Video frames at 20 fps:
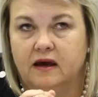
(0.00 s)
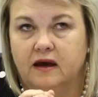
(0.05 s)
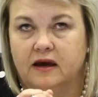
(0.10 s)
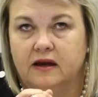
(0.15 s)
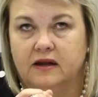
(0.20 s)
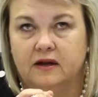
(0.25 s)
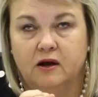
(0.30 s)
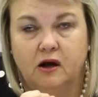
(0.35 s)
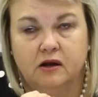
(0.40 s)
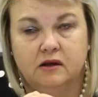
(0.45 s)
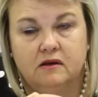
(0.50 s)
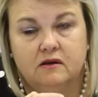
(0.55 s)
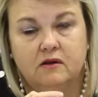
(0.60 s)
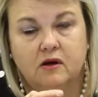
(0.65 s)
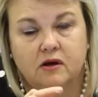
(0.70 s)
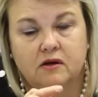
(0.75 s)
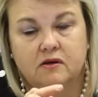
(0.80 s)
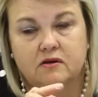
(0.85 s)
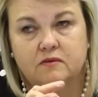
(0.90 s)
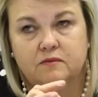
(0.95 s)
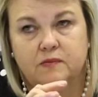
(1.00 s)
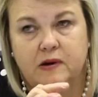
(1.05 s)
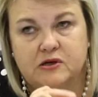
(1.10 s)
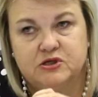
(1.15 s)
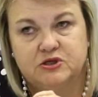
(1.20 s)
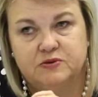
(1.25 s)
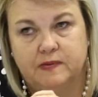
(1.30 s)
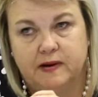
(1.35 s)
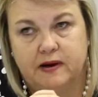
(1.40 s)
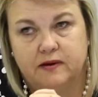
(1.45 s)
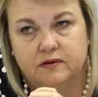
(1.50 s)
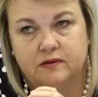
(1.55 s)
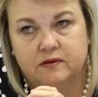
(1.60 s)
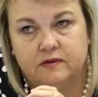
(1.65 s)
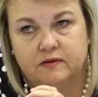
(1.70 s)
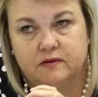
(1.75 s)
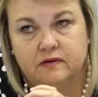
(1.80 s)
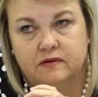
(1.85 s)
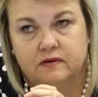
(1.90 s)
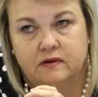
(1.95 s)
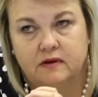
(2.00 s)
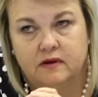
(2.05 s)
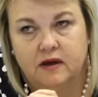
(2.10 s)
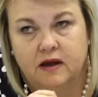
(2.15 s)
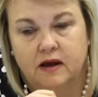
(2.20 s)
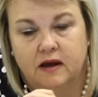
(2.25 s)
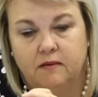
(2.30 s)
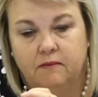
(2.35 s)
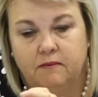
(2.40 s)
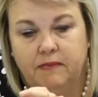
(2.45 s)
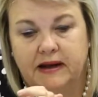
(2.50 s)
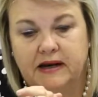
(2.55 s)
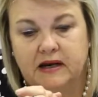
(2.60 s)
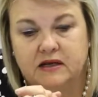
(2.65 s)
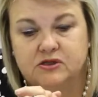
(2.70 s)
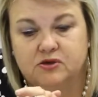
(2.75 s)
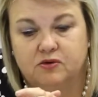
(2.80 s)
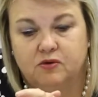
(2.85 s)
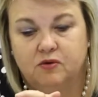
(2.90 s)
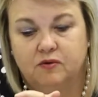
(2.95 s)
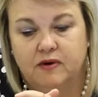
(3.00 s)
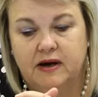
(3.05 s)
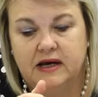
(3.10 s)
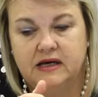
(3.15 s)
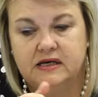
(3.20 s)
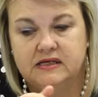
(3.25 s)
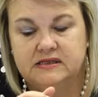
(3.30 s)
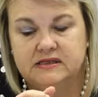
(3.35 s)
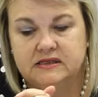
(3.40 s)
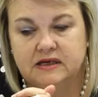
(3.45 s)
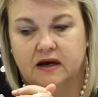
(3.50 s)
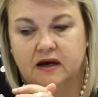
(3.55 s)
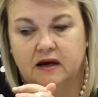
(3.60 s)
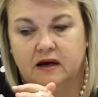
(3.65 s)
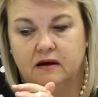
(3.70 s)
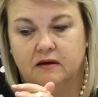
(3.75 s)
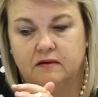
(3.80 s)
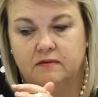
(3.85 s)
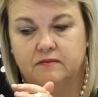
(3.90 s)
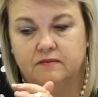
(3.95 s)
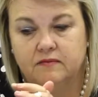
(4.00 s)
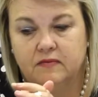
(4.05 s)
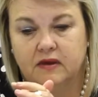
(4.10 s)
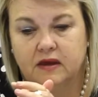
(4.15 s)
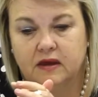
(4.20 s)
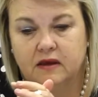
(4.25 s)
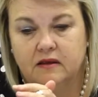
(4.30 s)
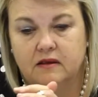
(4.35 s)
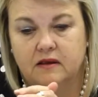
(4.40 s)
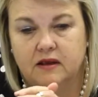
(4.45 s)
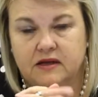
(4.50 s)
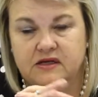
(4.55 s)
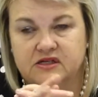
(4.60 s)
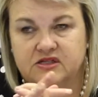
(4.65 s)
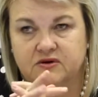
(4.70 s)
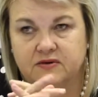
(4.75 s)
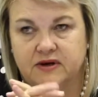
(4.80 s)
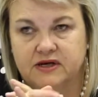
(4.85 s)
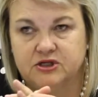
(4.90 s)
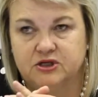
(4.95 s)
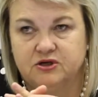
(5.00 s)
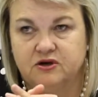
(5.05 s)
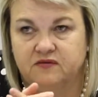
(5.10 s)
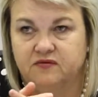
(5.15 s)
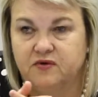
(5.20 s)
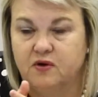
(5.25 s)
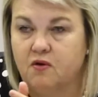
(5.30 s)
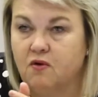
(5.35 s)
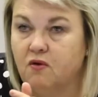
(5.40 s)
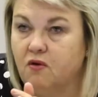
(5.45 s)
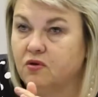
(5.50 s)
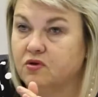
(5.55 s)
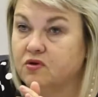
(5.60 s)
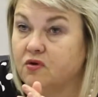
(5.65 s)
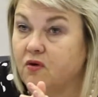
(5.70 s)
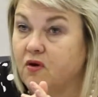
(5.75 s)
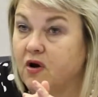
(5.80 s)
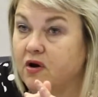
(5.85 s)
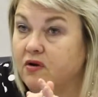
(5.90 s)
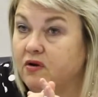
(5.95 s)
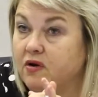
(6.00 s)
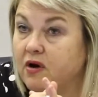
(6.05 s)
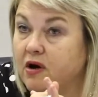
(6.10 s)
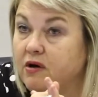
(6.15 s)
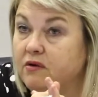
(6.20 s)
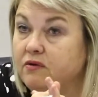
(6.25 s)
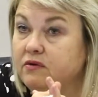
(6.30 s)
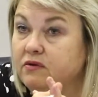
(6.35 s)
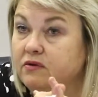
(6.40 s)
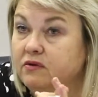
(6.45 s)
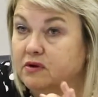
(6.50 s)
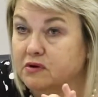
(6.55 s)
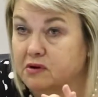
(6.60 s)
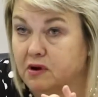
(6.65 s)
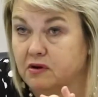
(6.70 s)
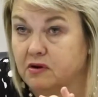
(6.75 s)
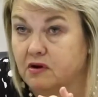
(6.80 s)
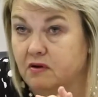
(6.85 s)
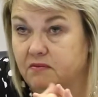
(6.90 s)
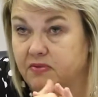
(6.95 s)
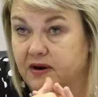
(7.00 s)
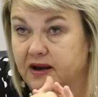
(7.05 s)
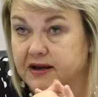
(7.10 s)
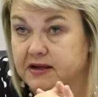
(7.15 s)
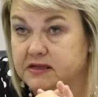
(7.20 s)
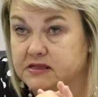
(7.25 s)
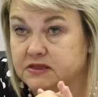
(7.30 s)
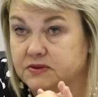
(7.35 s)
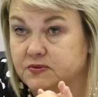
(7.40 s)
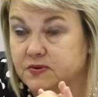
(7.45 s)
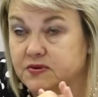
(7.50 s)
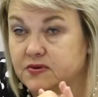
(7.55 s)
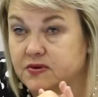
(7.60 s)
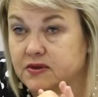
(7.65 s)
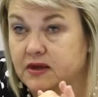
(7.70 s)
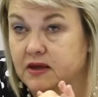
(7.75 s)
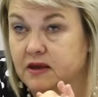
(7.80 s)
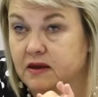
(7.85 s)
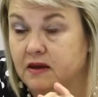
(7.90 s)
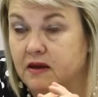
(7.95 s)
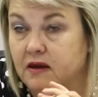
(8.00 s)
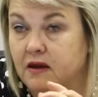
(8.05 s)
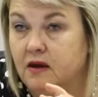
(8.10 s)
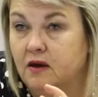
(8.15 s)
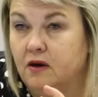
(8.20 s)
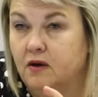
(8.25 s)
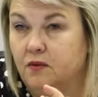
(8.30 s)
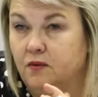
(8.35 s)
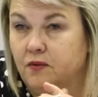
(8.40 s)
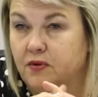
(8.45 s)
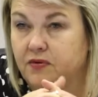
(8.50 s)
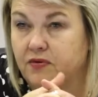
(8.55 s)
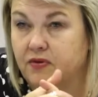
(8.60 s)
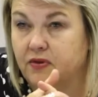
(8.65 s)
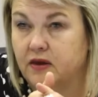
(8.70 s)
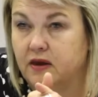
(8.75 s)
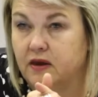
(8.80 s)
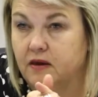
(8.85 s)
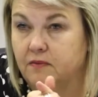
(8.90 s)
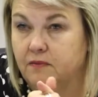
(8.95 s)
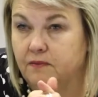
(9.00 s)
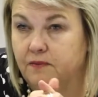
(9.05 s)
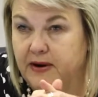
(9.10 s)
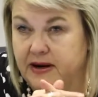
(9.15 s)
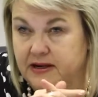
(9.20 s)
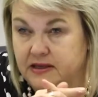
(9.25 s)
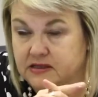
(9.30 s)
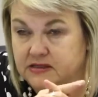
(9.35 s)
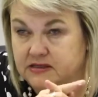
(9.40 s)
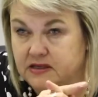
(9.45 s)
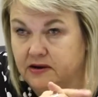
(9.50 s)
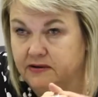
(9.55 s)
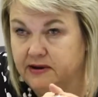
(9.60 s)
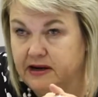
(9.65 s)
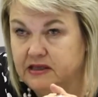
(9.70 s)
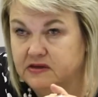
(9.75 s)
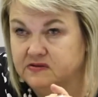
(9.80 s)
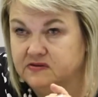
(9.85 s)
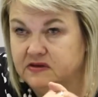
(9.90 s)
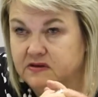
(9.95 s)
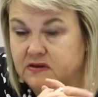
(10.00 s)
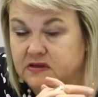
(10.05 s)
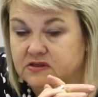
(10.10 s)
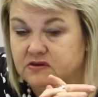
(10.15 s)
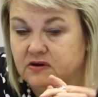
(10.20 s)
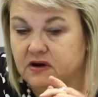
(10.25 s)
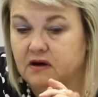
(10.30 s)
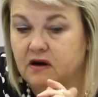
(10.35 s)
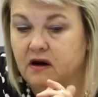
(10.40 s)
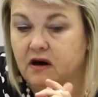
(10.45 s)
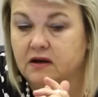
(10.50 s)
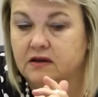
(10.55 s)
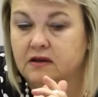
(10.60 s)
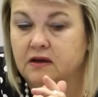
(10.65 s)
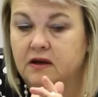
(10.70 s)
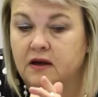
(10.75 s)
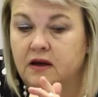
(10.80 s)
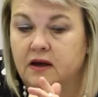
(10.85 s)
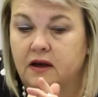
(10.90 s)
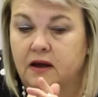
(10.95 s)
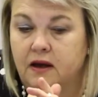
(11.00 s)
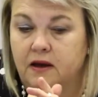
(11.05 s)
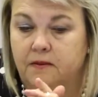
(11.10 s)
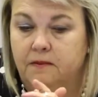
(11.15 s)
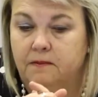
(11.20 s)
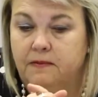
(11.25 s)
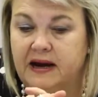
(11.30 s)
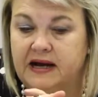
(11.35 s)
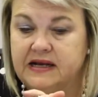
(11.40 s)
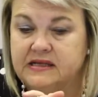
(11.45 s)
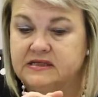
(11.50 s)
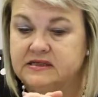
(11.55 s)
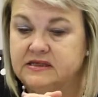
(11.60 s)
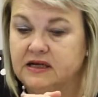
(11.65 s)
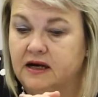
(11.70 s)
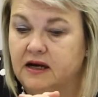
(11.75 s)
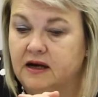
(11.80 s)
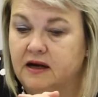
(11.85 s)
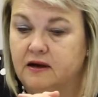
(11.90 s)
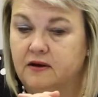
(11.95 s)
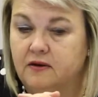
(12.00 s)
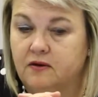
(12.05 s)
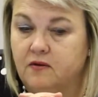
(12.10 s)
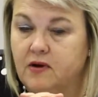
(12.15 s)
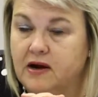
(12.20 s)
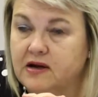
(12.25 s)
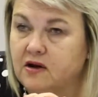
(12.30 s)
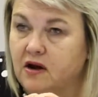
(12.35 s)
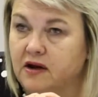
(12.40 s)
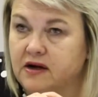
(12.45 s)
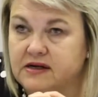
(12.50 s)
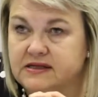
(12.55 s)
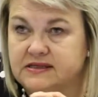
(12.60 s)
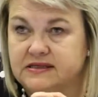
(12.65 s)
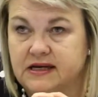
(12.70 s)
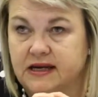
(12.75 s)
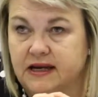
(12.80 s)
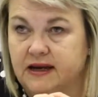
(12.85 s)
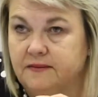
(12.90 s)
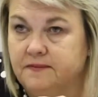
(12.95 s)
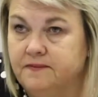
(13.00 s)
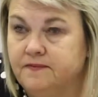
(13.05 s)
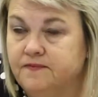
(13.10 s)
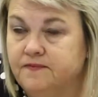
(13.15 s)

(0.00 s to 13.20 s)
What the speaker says: not postponed, but it's always in the discretion of the court to condone the non-compliance with the practice directives in this regard. But quite honestly,